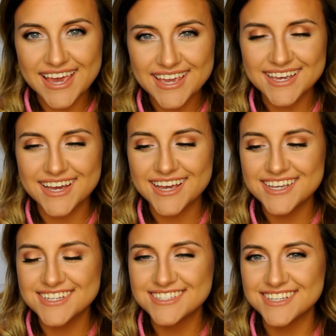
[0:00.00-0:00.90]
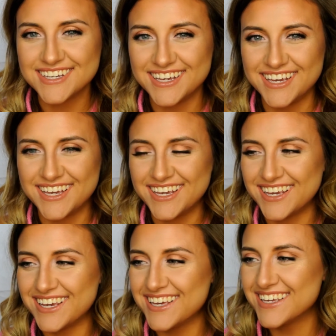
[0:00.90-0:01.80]
Hey guys!
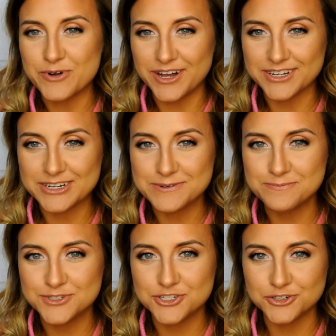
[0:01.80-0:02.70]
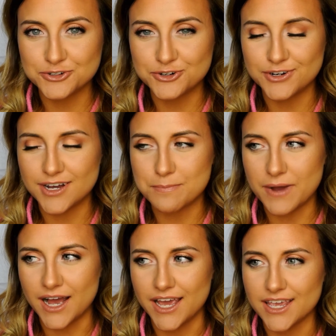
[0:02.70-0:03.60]
Welcome to
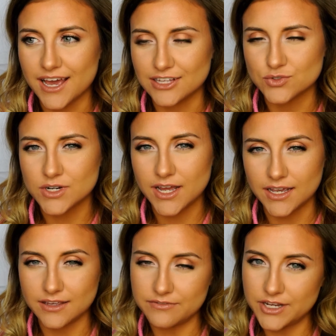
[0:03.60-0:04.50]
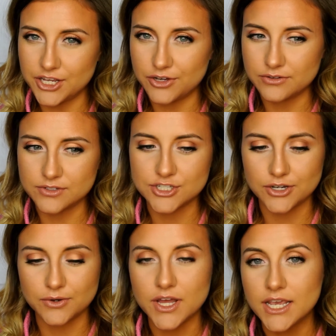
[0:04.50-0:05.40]
my contour and highlight video.
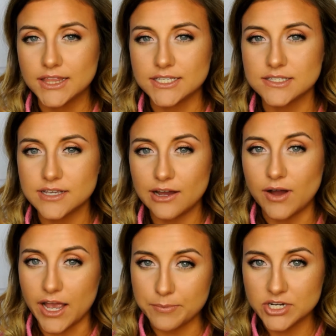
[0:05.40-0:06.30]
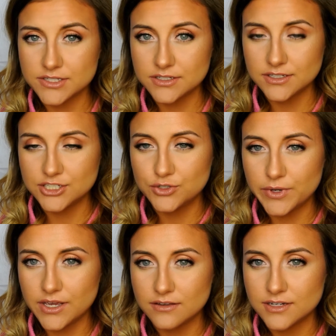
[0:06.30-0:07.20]
So this is how I personally do
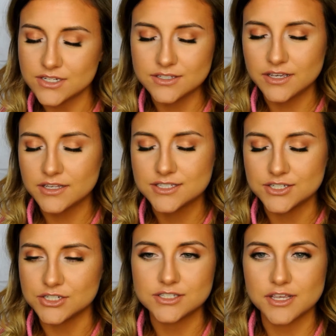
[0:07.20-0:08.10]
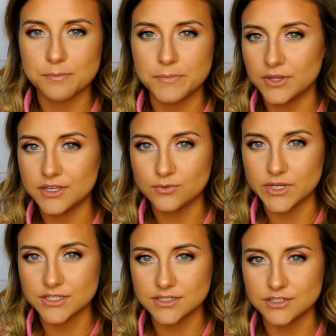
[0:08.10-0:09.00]
it. There's like seriously a million
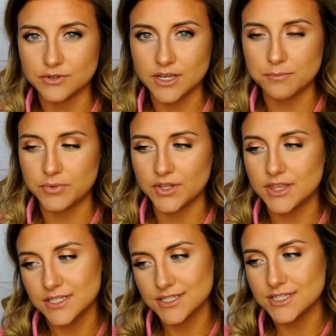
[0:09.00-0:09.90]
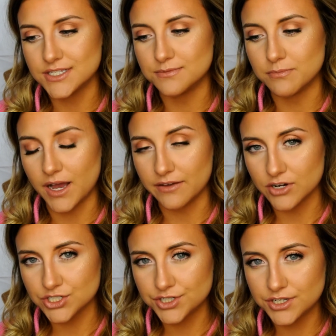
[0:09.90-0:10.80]
ways to do it, but this is my
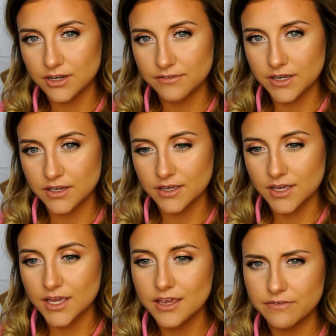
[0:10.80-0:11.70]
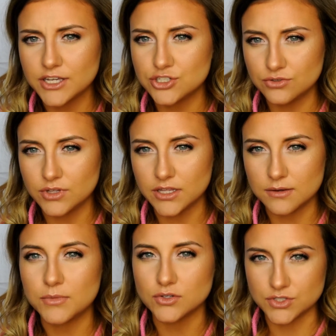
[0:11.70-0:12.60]
version of it. If I do like the
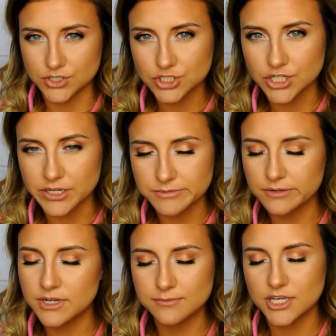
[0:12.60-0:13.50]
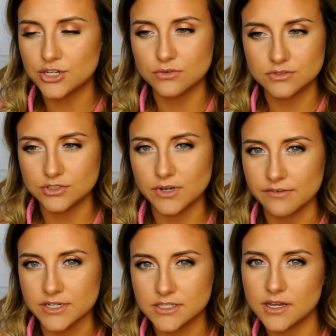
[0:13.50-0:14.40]
most extreme, sometimes I don't do
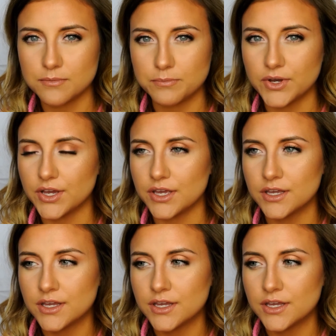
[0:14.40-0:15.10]
every step, but